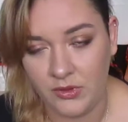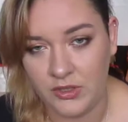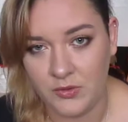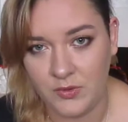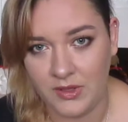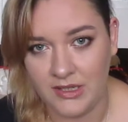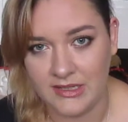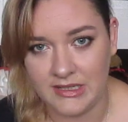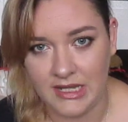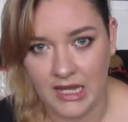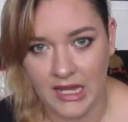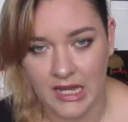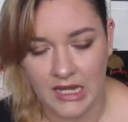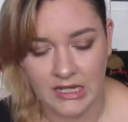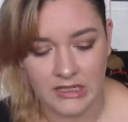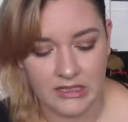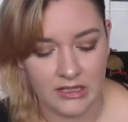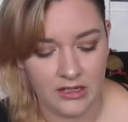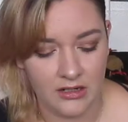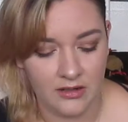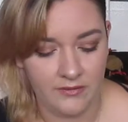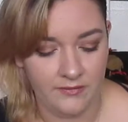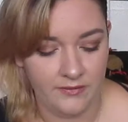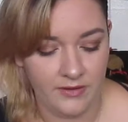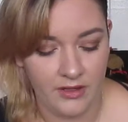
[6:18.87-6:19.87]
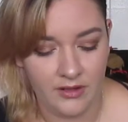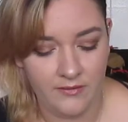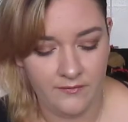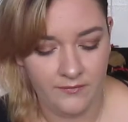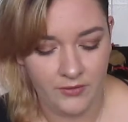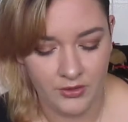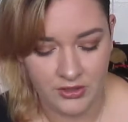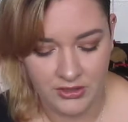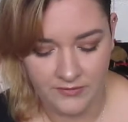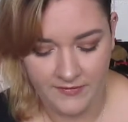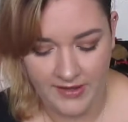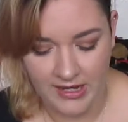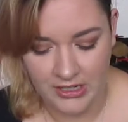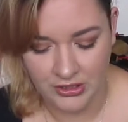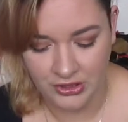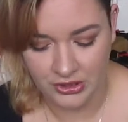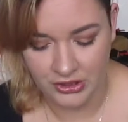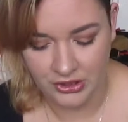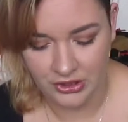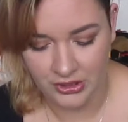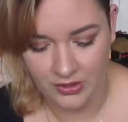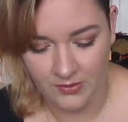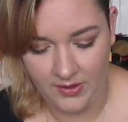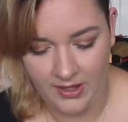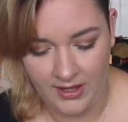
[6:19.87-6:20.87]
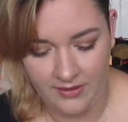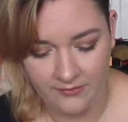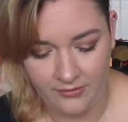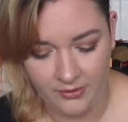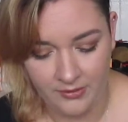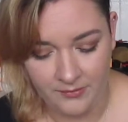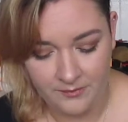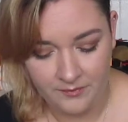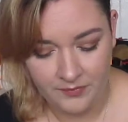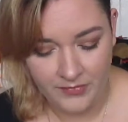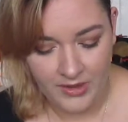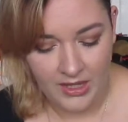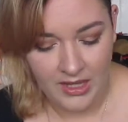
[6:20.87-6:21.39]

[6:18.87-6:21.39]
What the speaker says: which was a ton of fun. First fashion show ever.